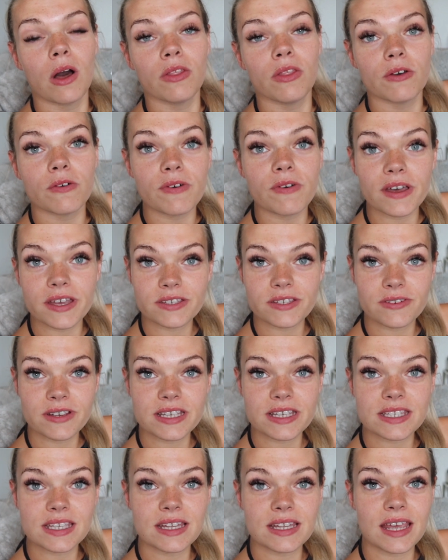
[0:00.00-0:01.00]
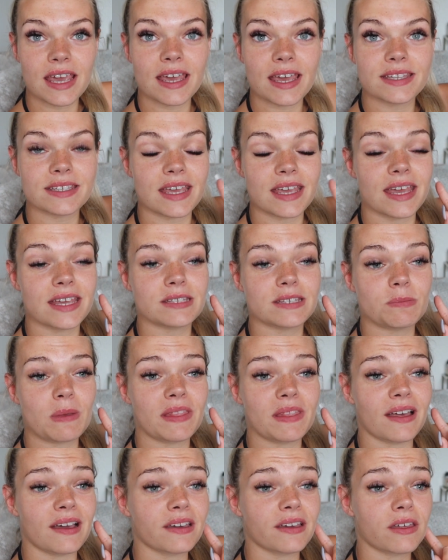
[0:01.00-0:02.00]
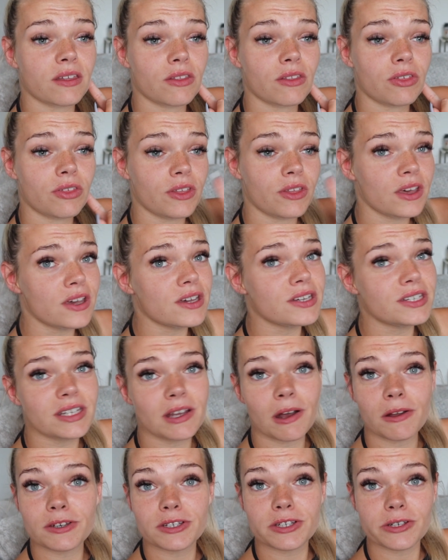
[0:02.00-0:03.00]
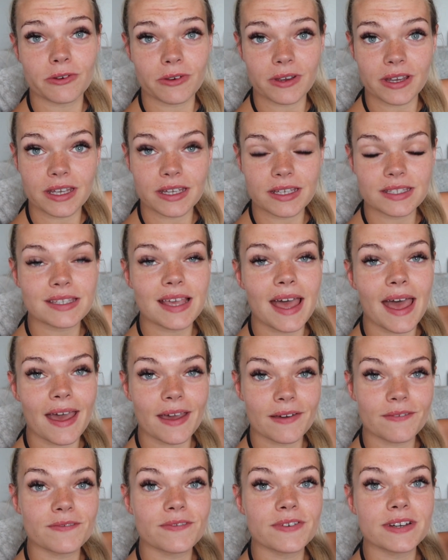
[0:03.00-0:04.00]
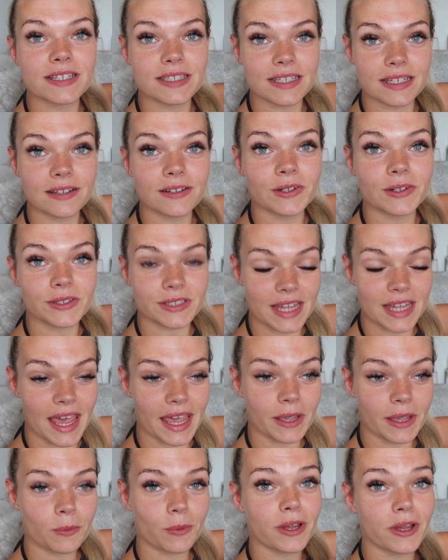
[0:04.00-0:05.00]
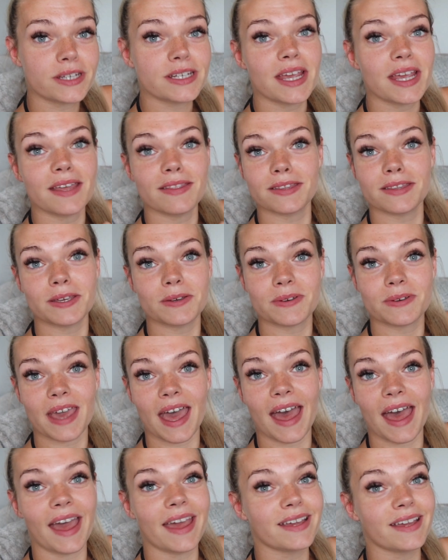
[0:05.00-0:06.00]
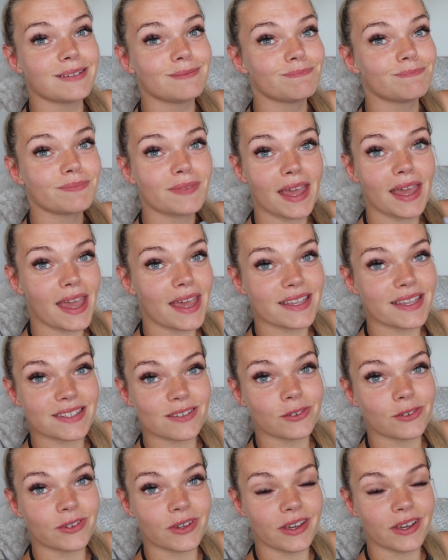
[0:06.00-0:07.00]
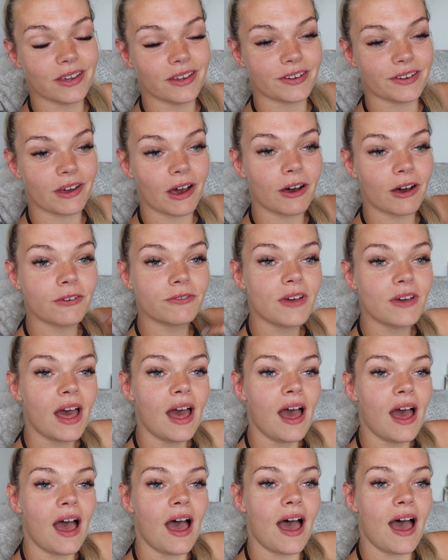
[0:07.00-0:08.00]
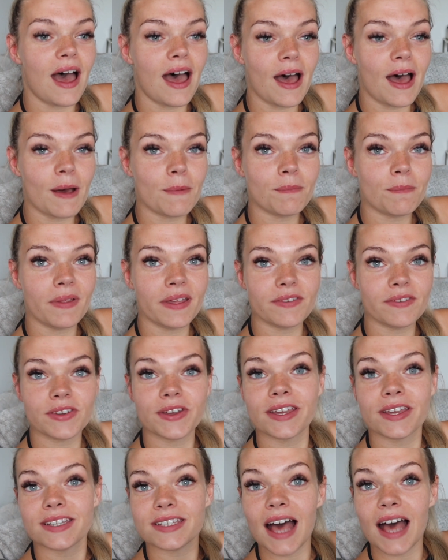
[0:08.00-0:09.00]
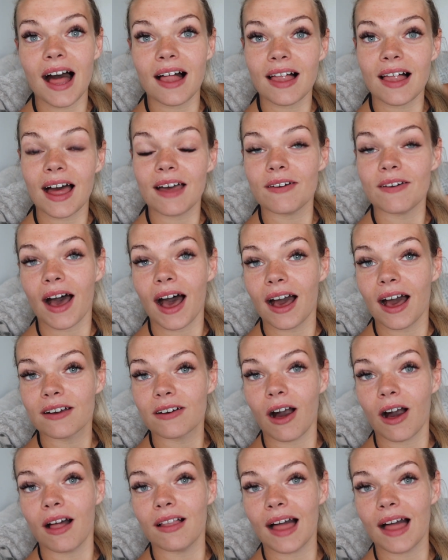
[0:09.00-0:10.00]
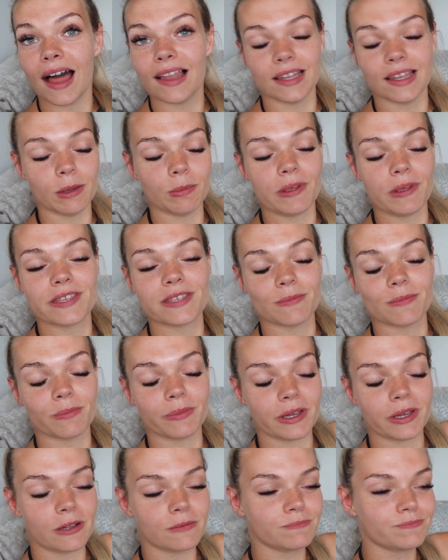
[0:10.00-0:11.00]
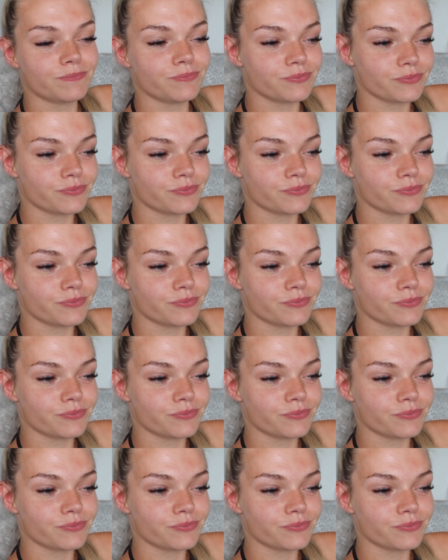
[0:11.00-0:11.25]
the first reason is it has been like 30 odd degrees every single day, which in the UK is unheard of. If you can tell, I've got like a little bit of sunburn.